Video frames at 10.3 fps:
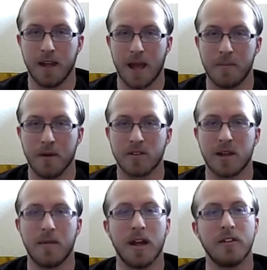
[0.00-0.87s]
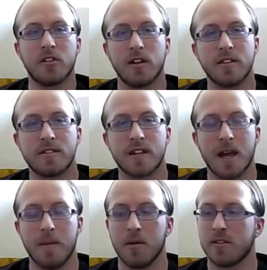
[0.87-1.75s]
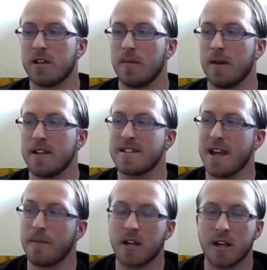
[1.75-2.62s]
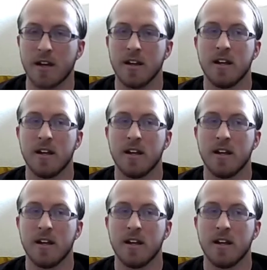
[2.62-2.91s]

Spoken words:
I built up my endurance, I built up my stamina,